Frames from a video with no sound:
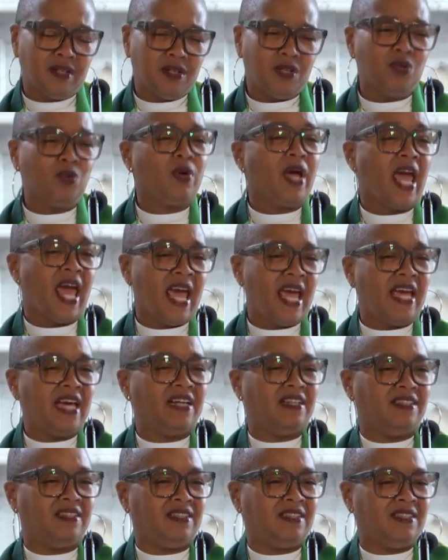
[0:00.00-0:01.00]
who
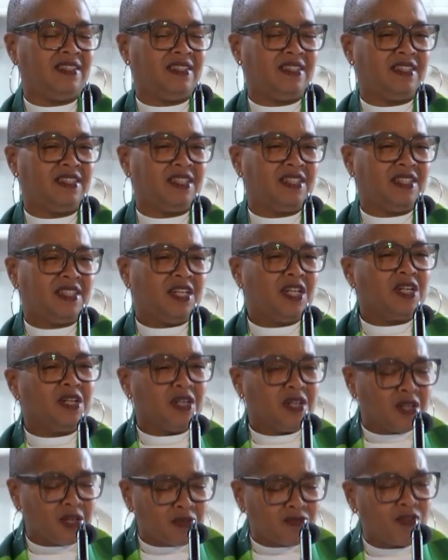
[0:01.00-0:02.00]
hail
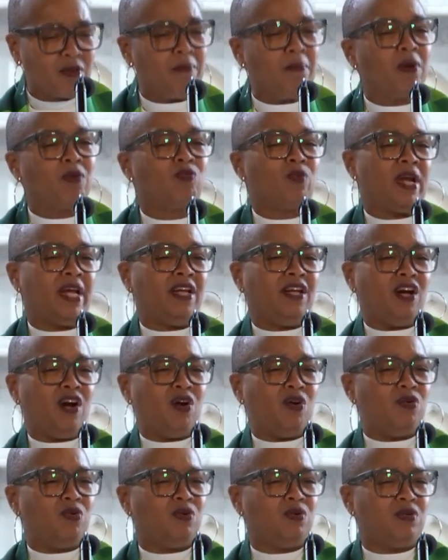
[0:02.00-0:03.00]
from
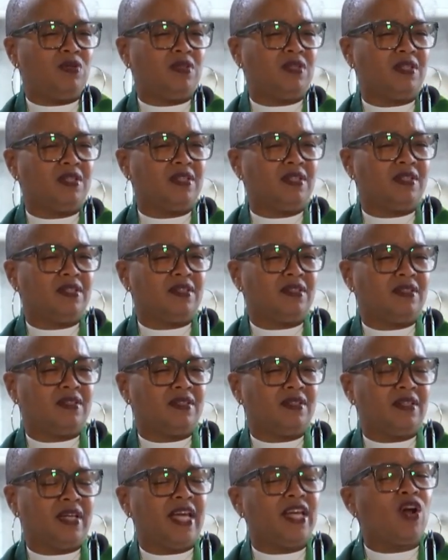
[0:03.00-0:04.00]
Marengo
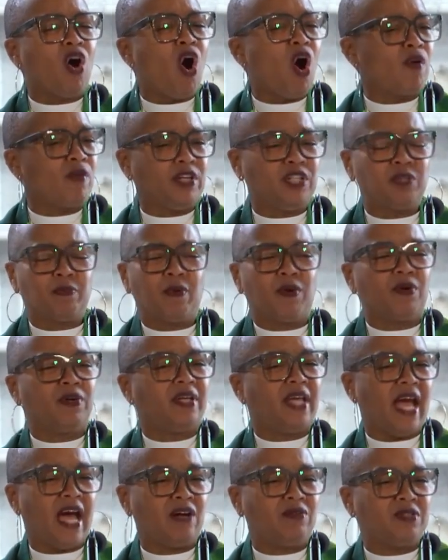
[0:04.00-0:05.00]
and Orangeburg
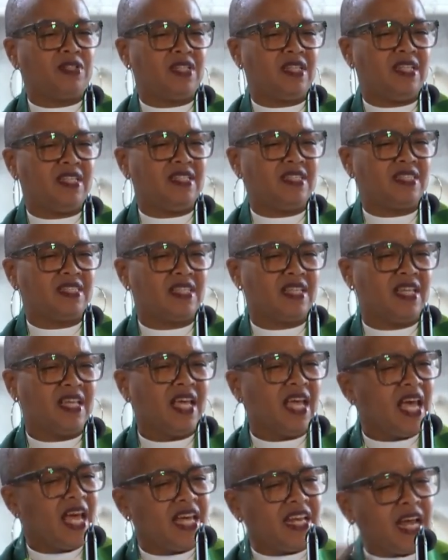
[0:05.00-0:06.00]
counties.
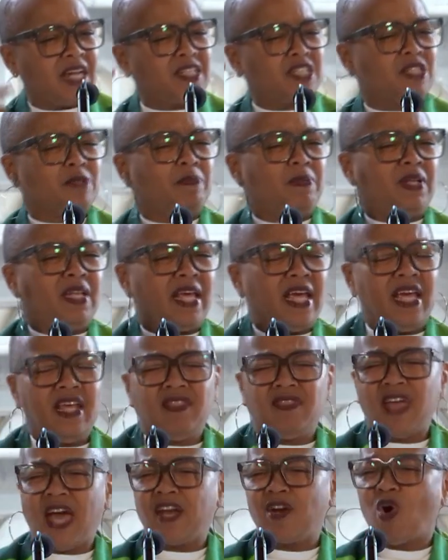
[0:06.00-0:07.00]
And I just
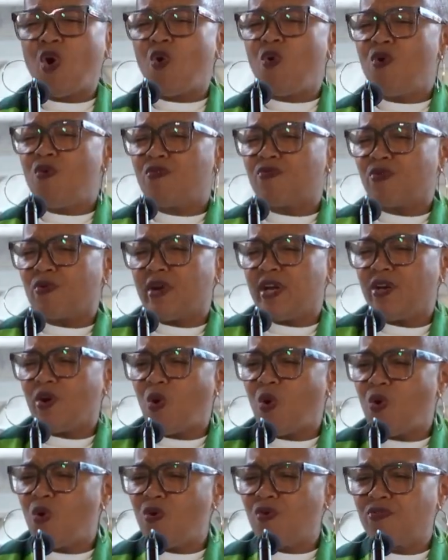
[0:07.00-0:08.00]
played that over and
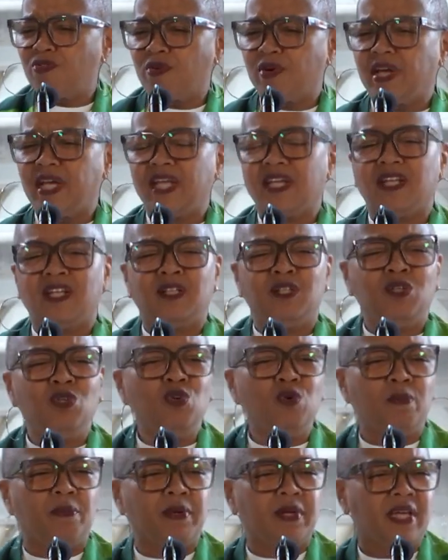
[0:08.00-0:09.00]
over in a
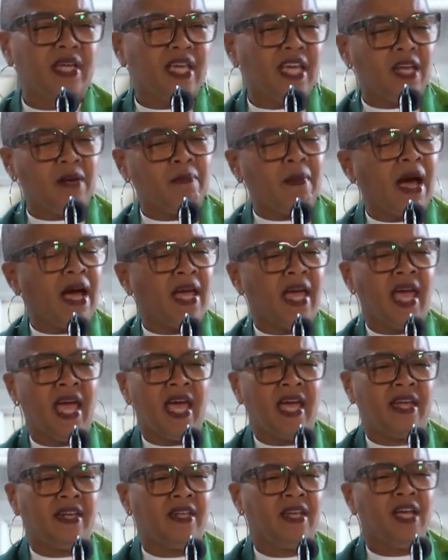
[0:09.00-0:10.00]
loop in my
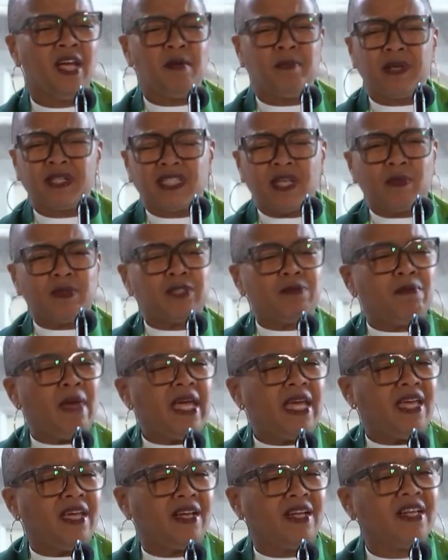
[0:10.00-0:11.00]
head because I was
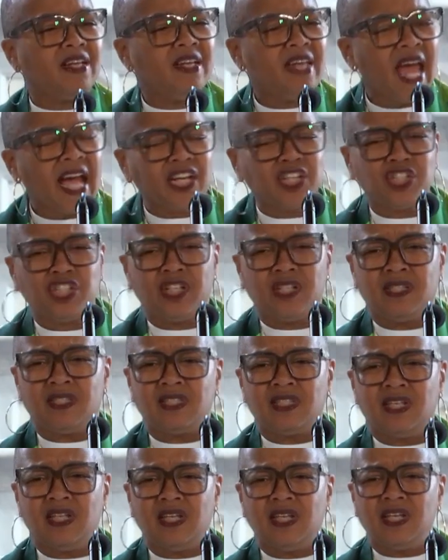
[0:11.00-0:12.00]
making
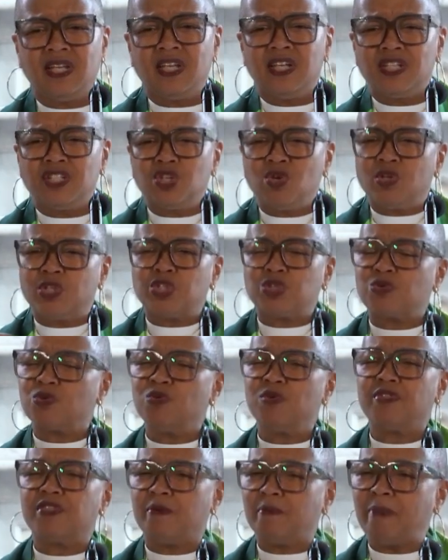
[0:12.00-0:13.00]
connections to a
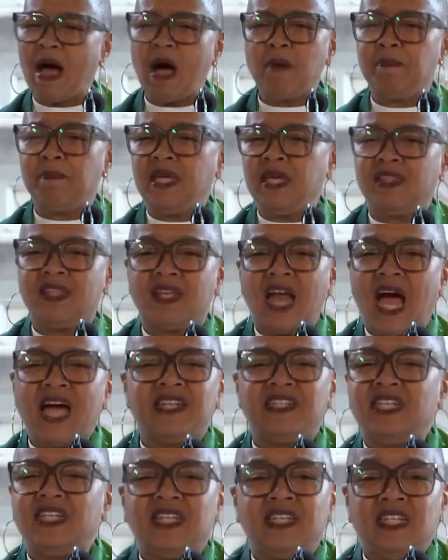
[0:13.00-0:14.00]
truth about me that I
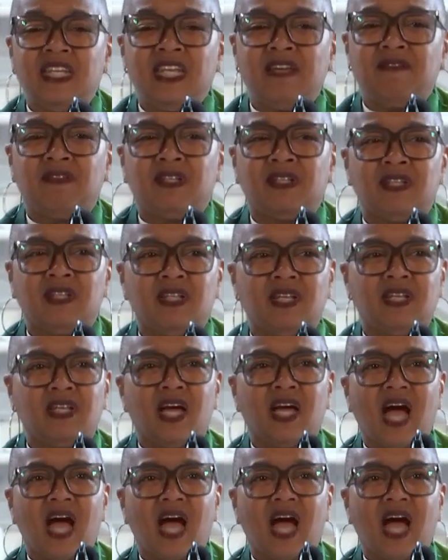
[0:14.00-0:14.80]
didn't